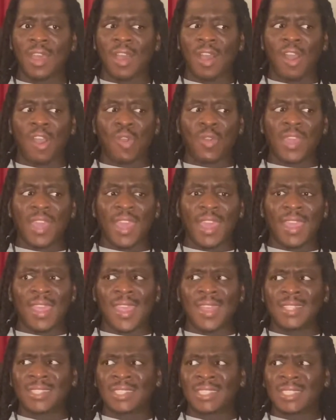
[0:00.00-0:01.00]
Okay,
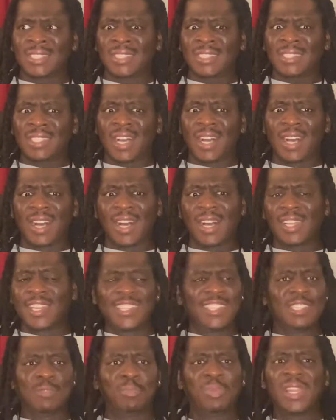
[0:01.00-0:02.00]
let's
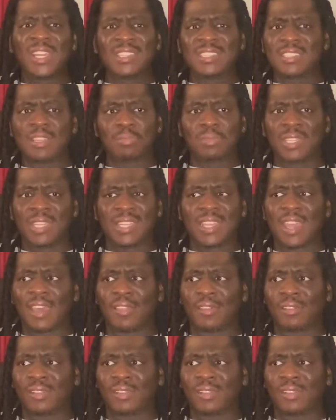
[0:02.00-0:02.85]
just blend something together.